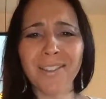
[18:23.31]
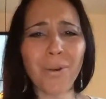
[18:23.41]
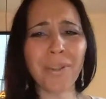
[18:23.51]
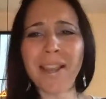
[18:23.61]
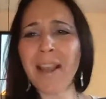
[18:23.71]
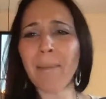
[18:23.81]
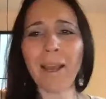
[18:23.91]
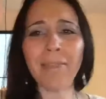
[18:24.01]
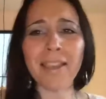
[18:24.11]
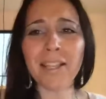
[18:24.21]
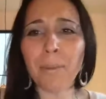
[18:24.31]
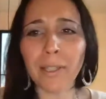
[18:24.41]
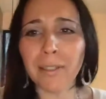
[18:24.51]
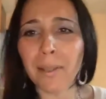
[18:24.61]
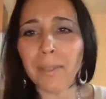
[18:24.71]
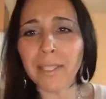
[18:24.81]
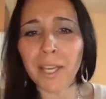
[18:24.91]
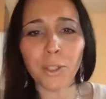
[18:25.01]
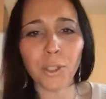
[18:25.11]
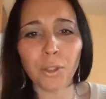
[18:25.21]
I'm not thinking about the
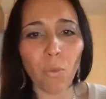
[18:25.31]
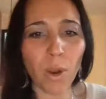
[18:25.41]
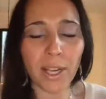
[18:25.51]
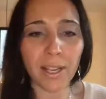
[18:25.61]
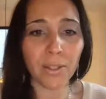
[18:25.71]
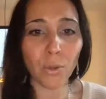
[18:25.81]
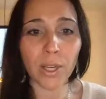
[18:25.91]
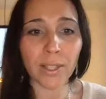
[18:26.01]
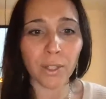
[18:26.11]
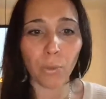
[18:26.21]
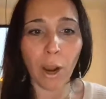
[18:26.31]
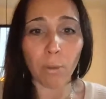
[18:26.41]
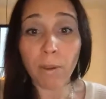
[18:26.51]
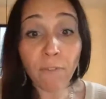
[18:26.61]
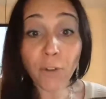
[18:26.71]
limitations of what is or isn't around me.